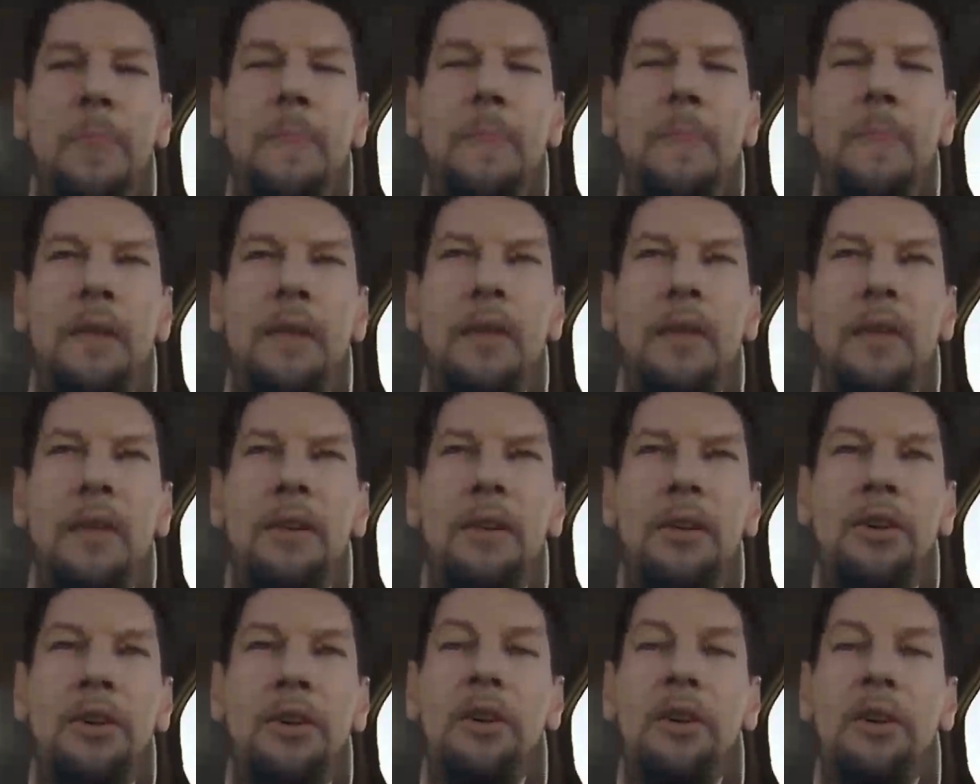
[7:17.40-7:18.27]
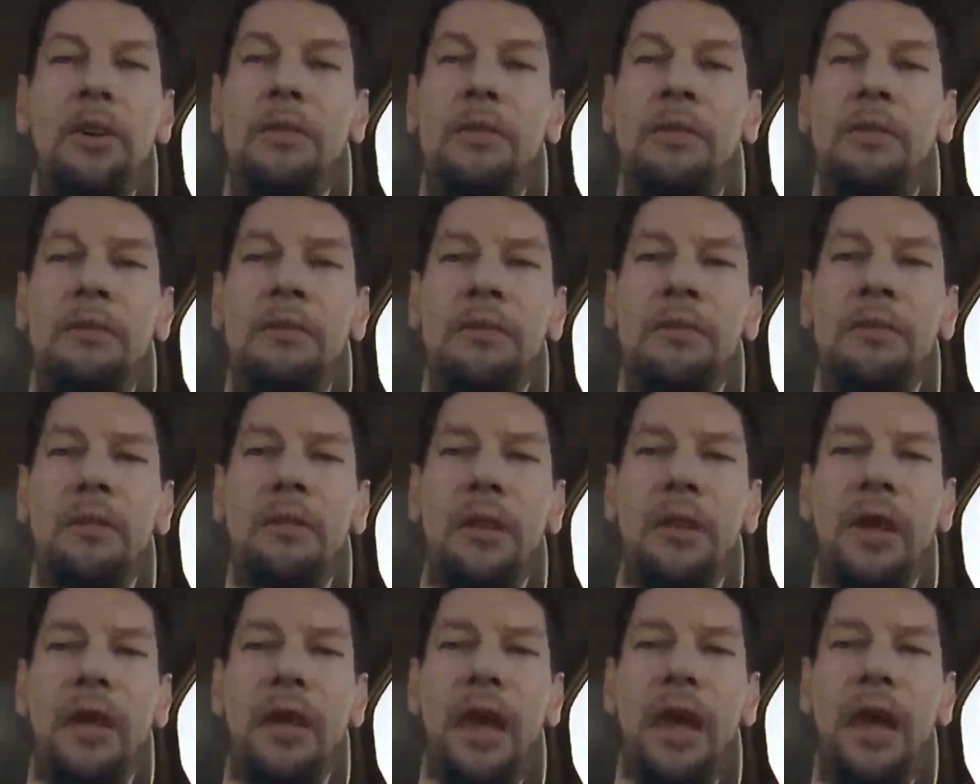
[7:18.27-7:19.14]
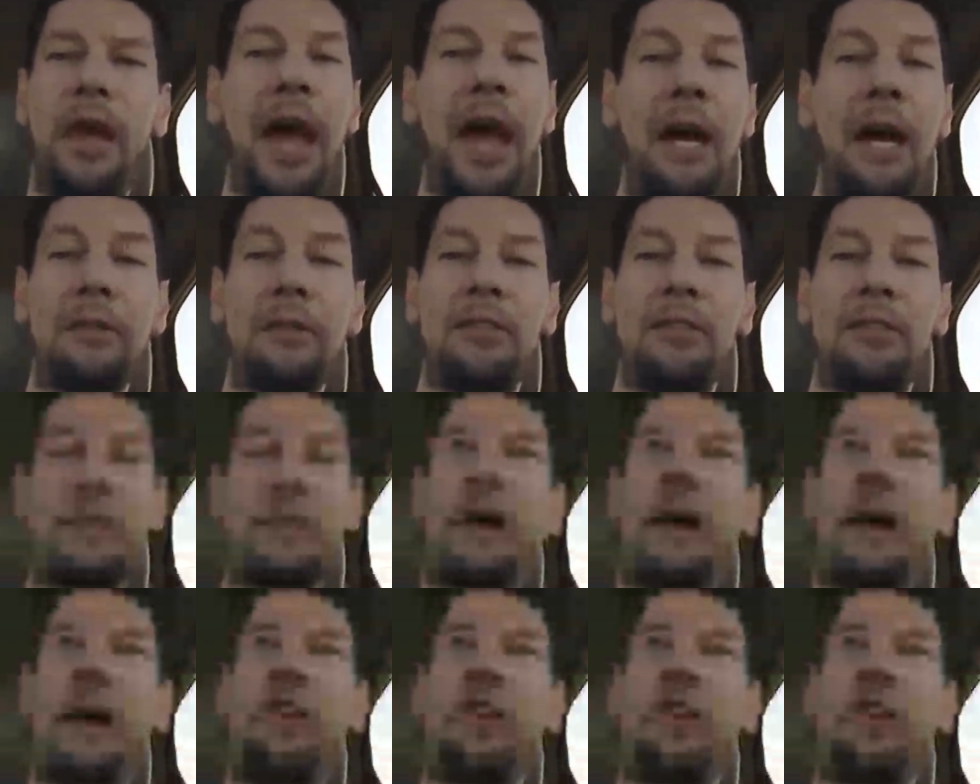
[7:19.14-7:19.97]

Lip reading: good like access to the backyard.